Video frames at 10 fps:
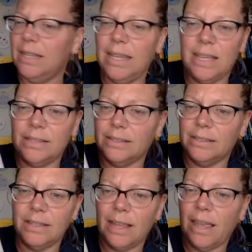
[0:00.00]
these
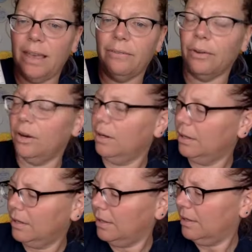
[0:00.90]
ever
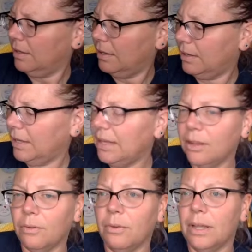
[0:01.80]
in
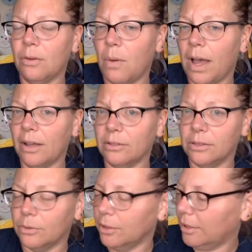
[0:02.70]
the wild
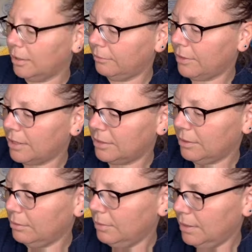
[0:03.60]
or on
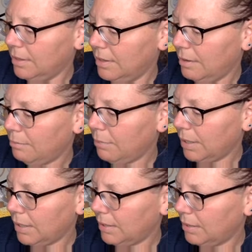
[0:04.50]
Flosstube,
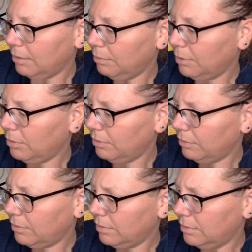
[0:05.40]
but they're
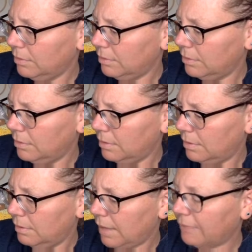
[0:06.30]
beautiful.
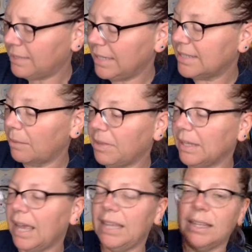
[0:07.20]
I've seen something
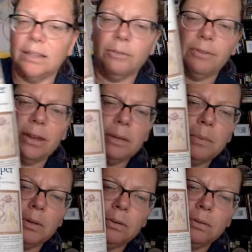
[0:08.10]
like that. The Fairy
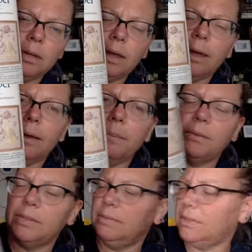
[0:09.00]
Moon.
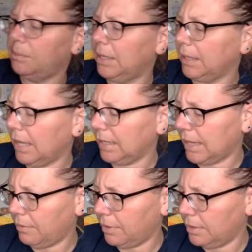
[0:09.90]
I've seen something like
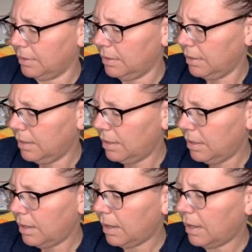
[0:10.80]
that one.
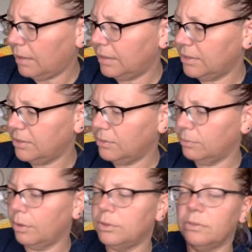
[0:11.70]
This is
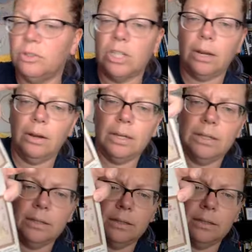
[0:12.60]
Rose of Sharon